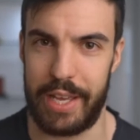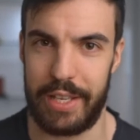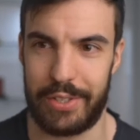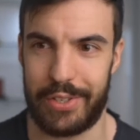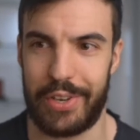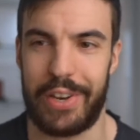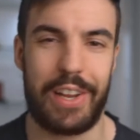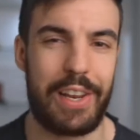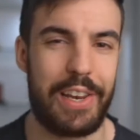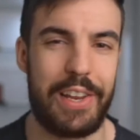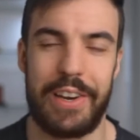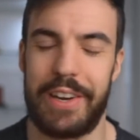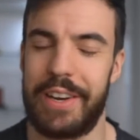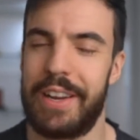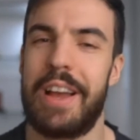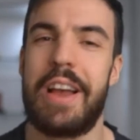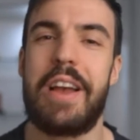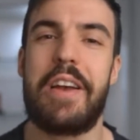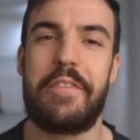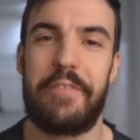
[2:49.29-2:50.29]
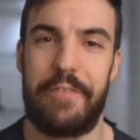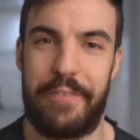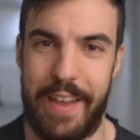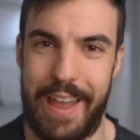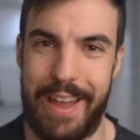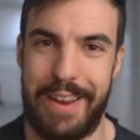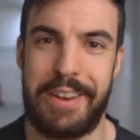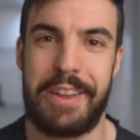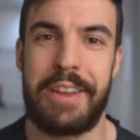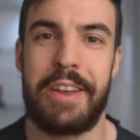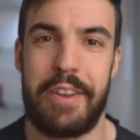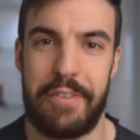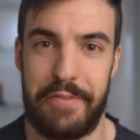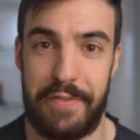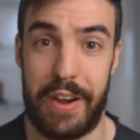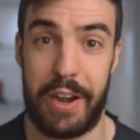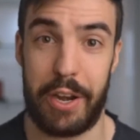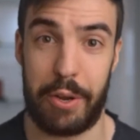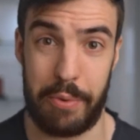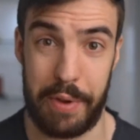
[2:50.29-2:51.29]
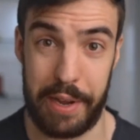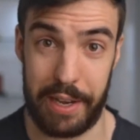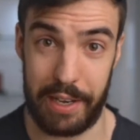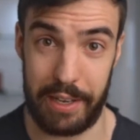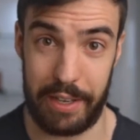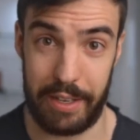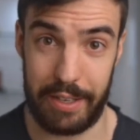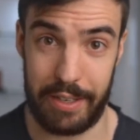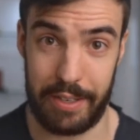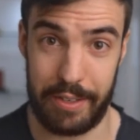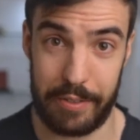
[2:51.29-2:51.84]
It's gonna clear very quickly.